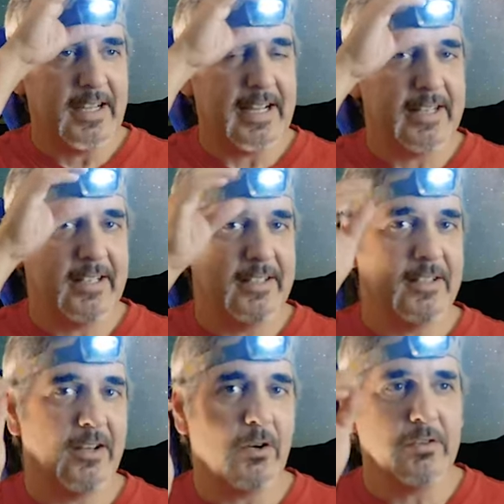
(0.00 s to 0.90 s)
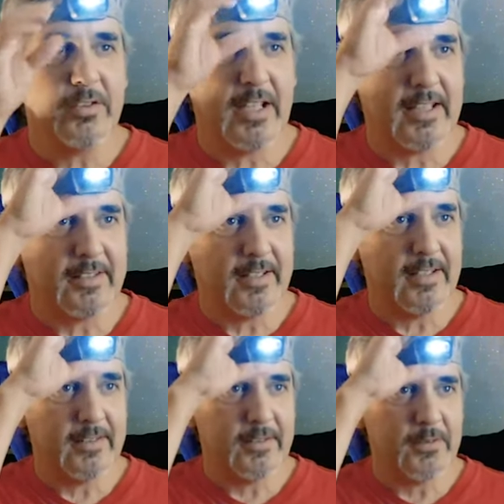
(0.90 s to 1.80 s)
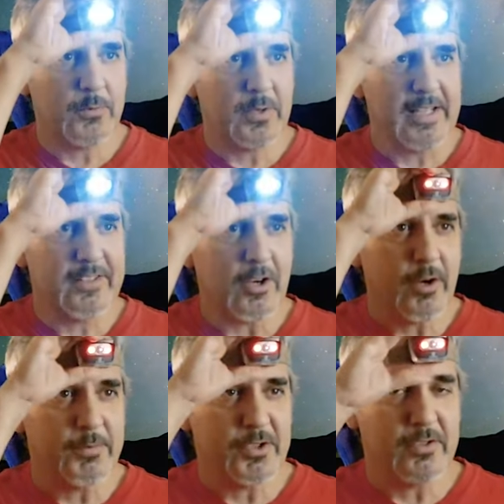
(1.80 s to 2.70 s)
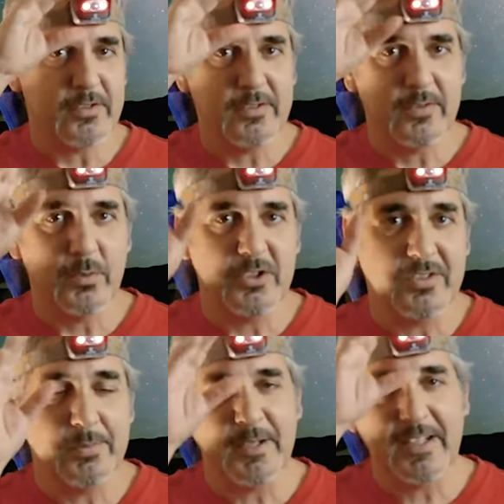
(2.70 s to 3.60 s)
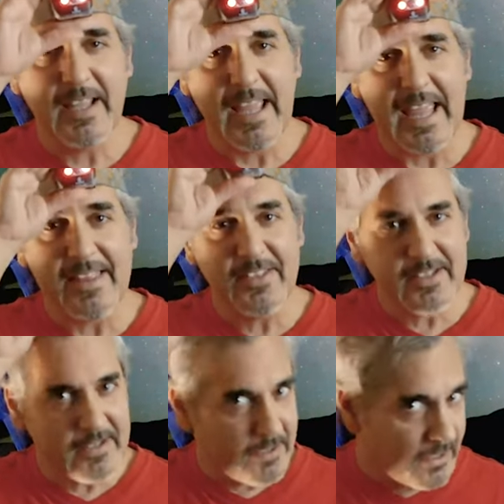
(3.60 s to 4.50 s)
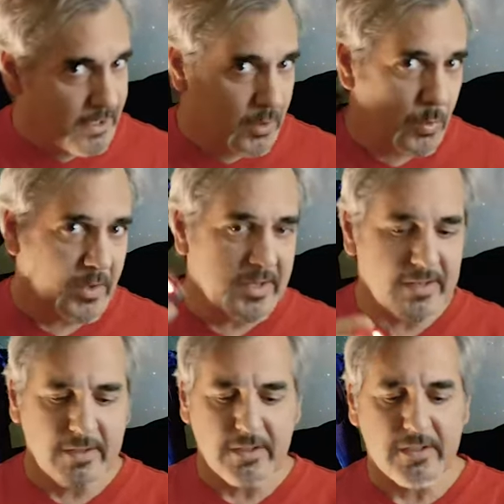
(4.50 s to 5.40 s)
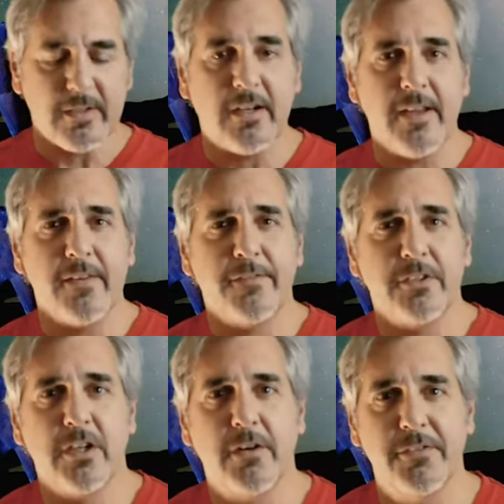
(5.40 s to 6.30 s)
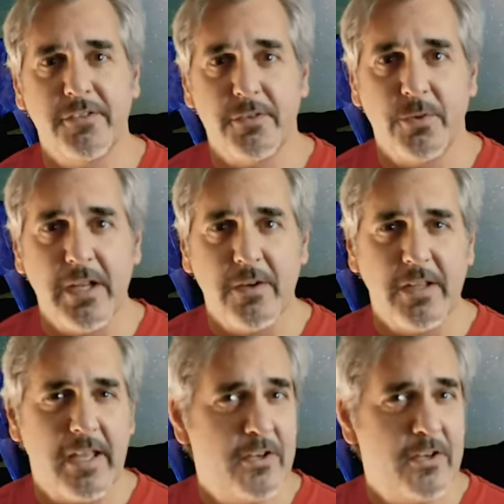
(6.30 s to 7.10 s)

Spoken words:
and it also has a red option, which is very handy when there are other photographers around.